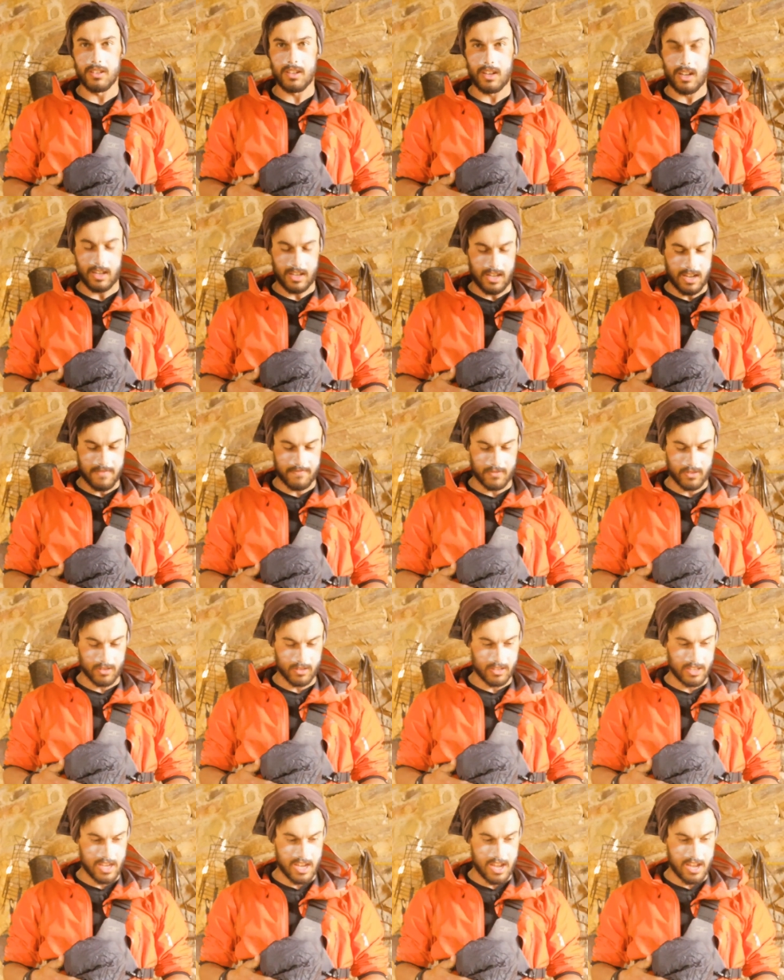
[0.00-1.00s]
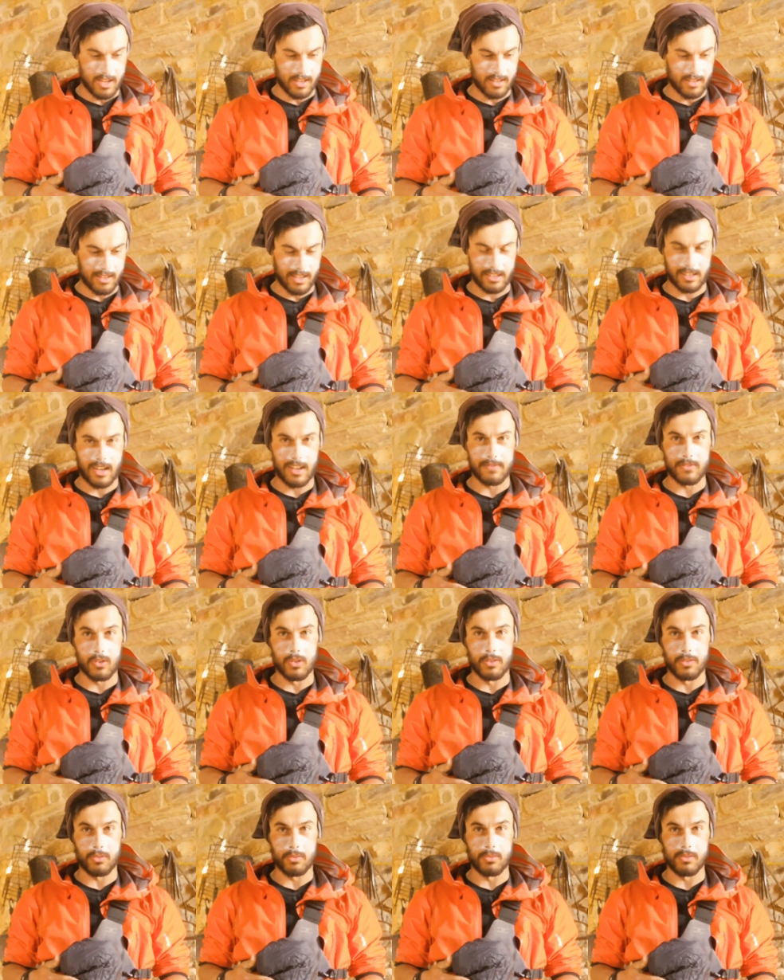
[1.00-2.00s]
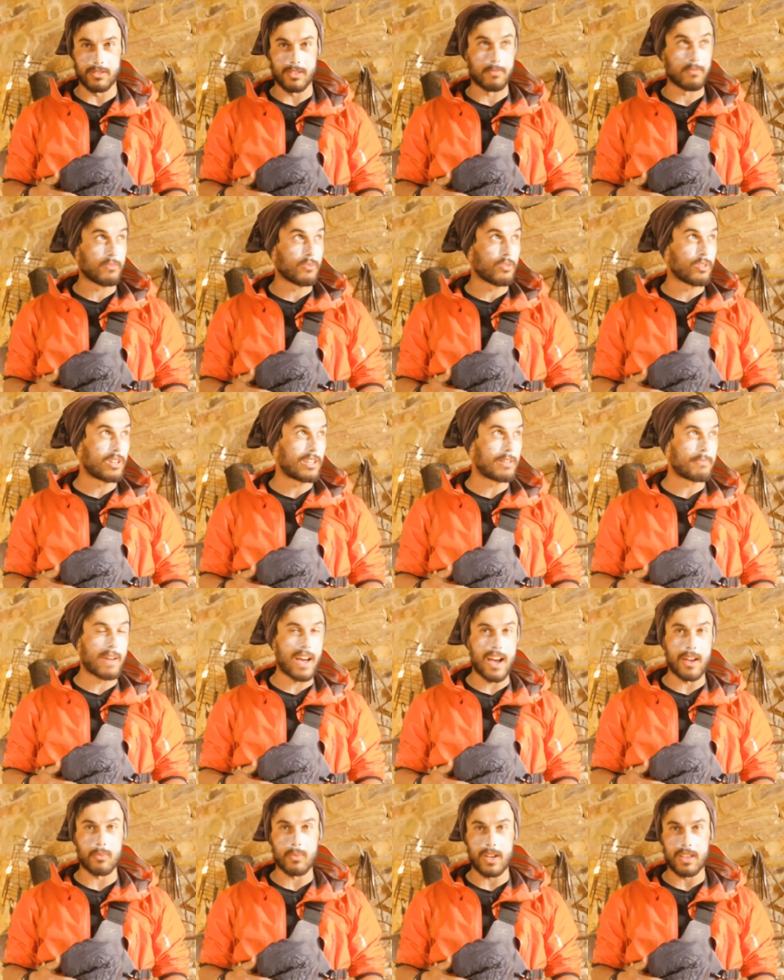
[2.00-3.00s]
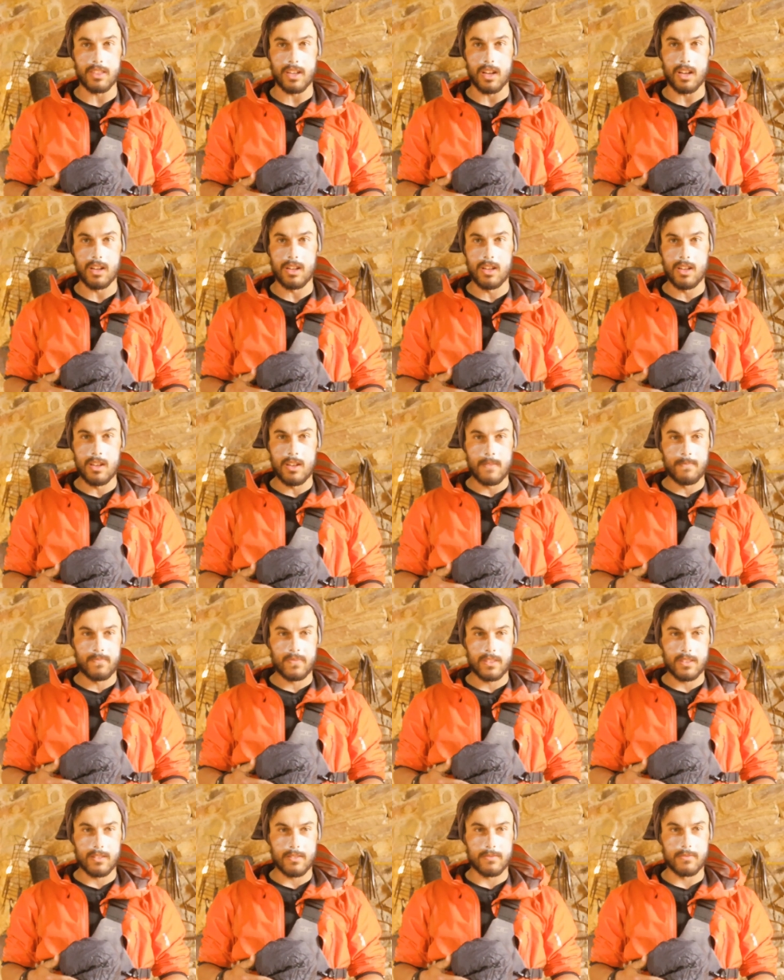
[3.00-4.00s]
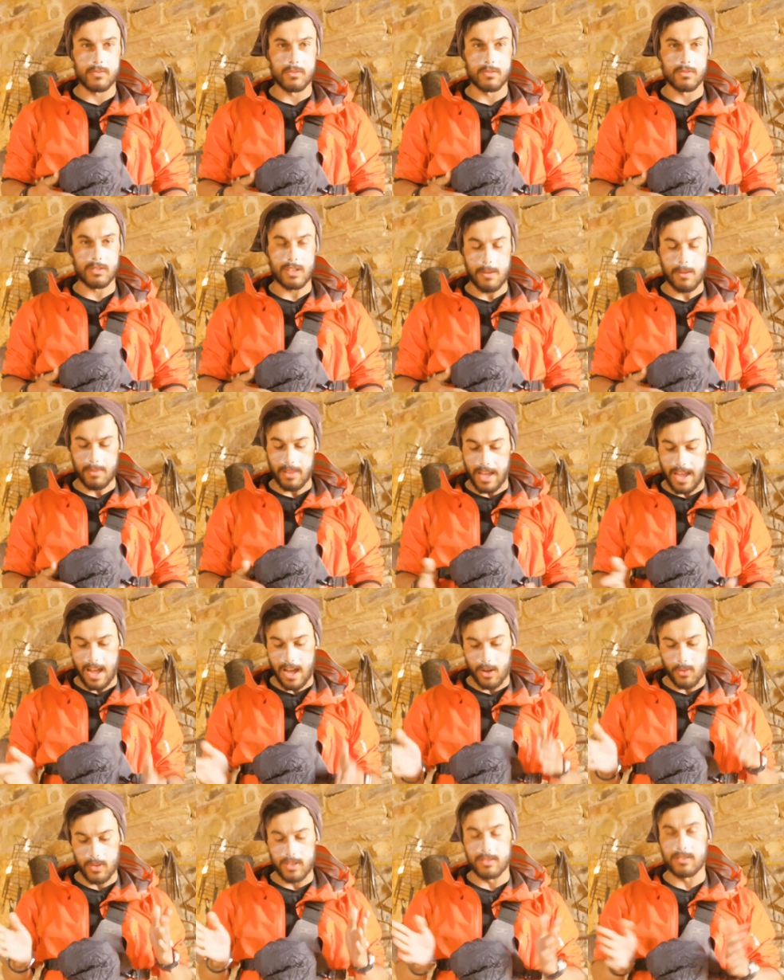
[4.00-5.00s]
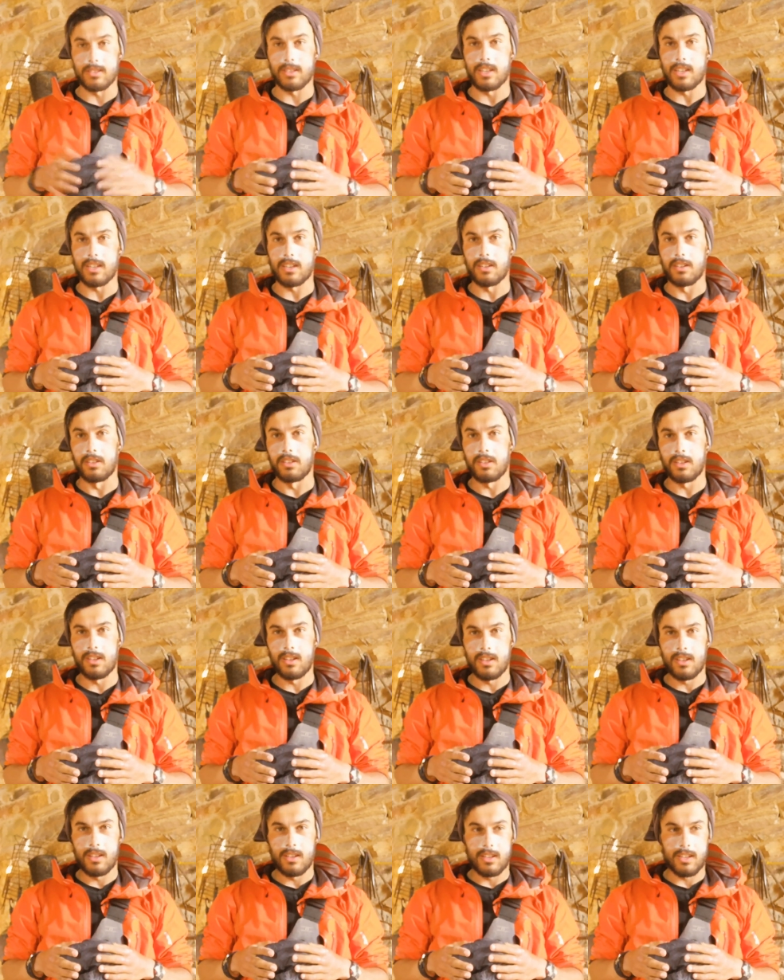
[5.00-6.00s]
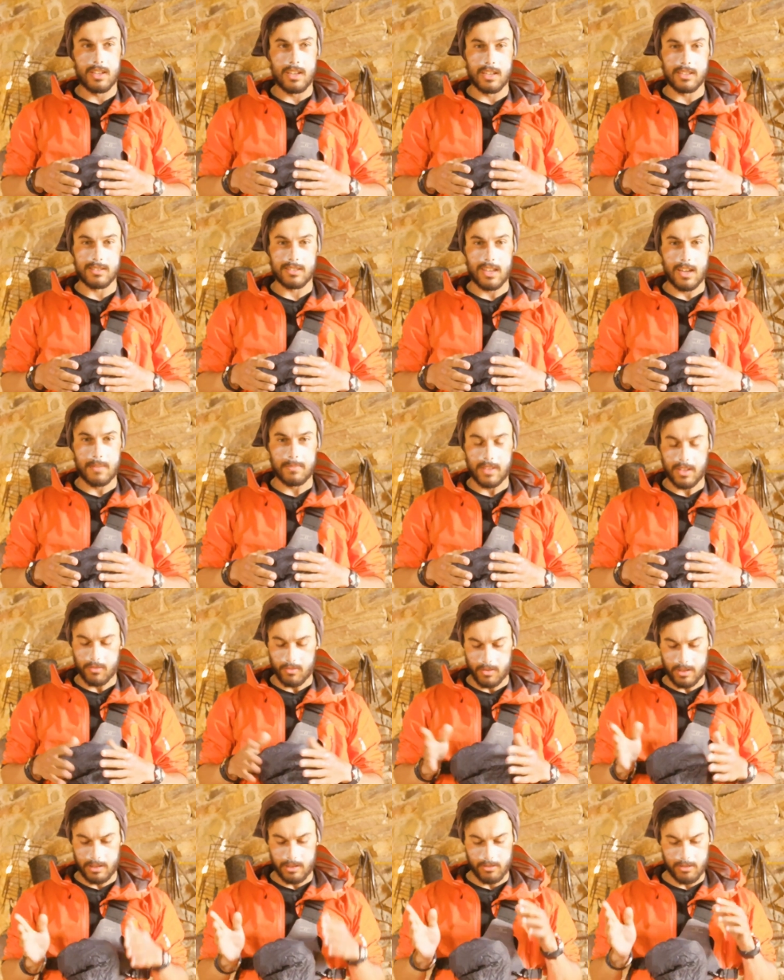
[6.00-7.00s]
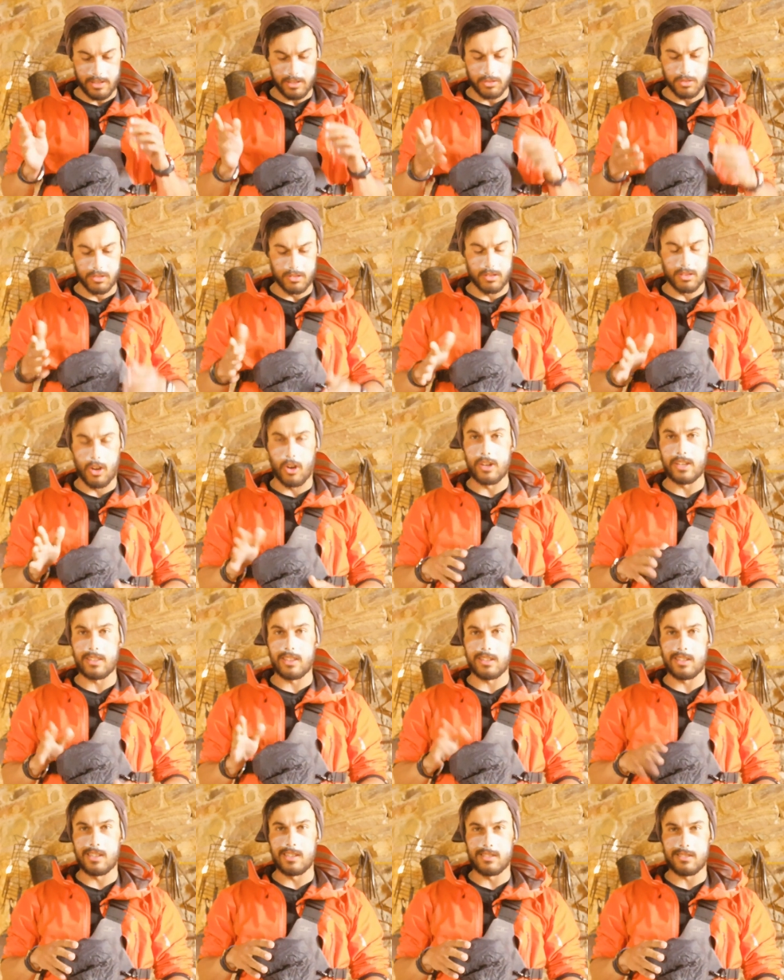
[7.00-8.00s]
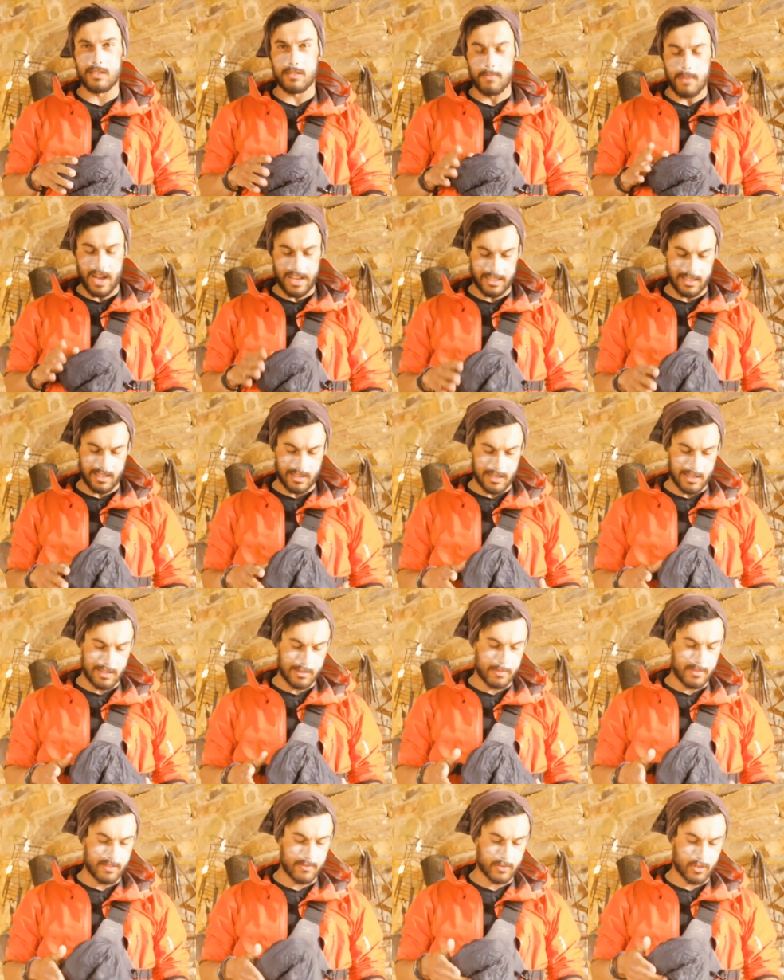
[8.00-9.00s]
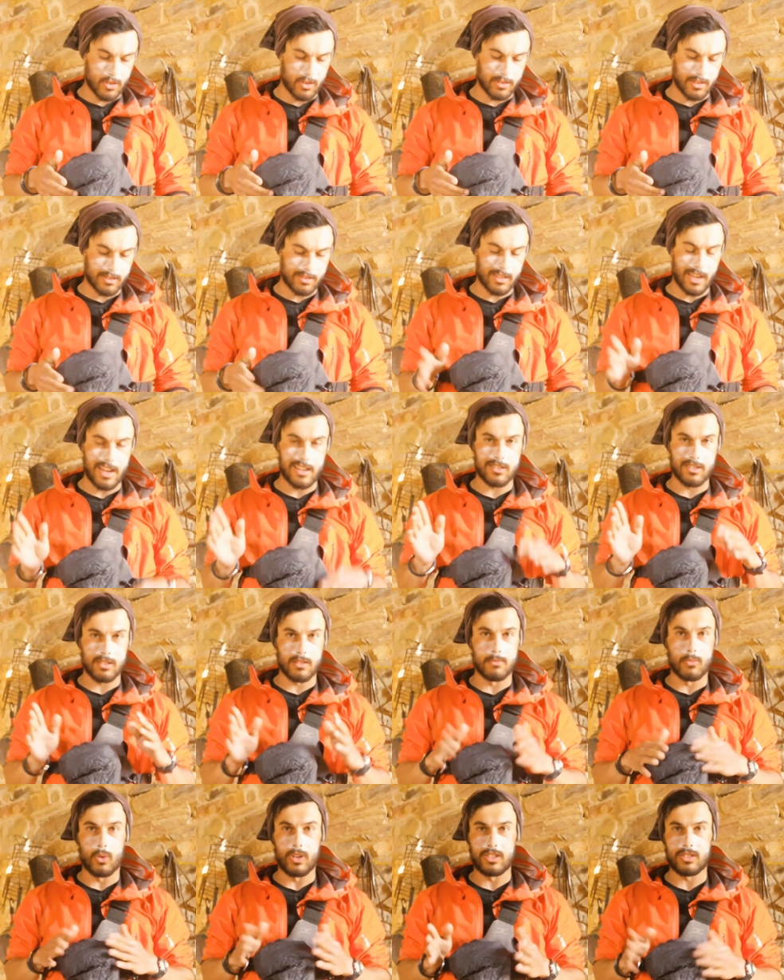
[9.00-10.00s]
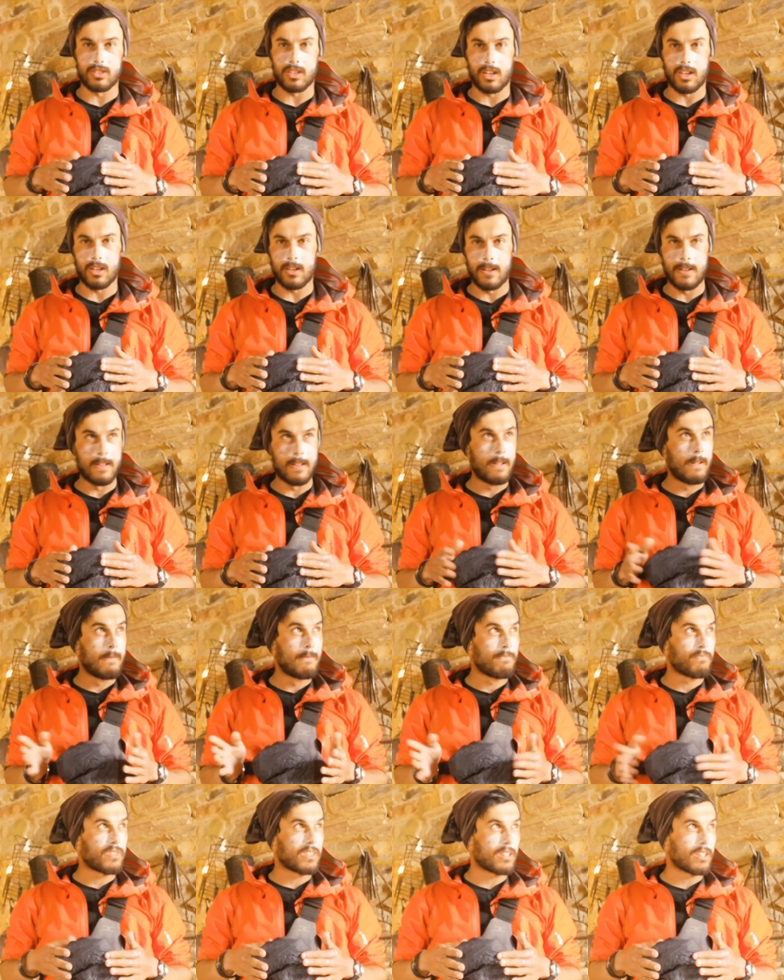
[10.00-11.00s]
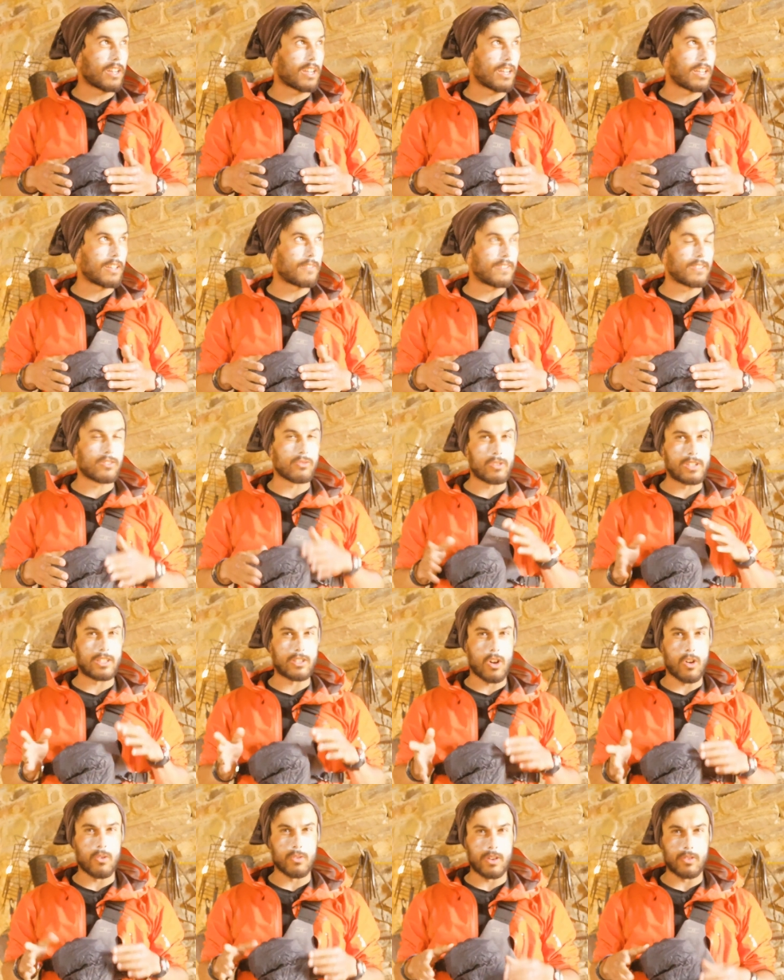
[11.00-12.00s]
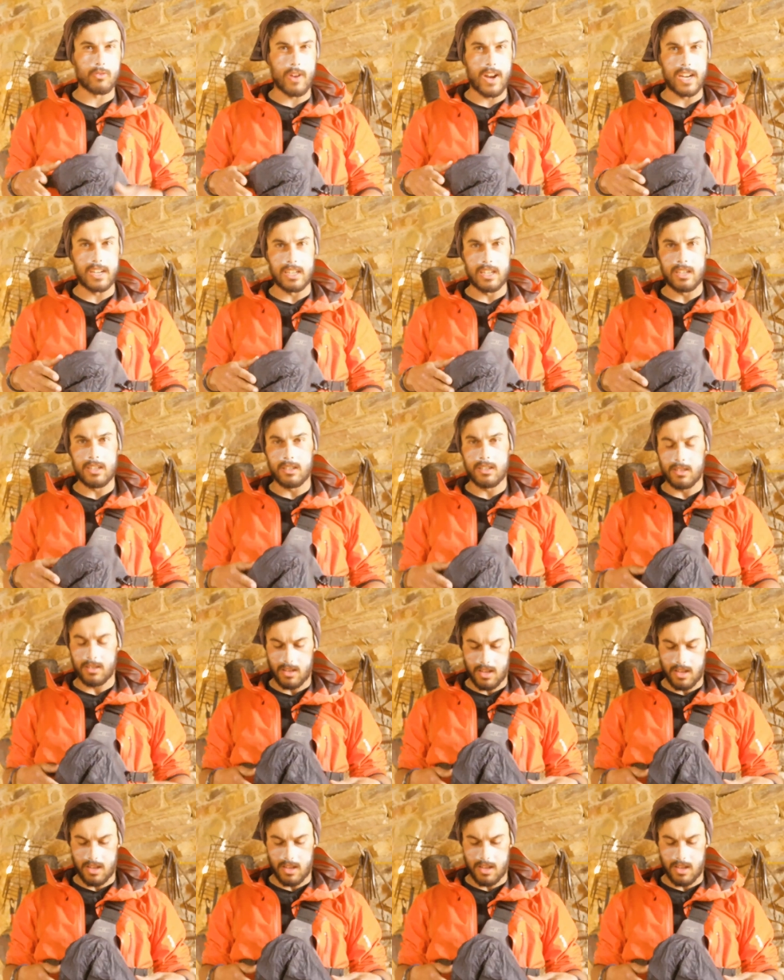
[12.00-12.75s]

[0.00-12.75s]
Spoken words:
I've gone through some really bad weather for a couple of hours, and it's kept it really, really good. The only thing is it might get a little bit of condensation and moisture if it's really cold and rainy.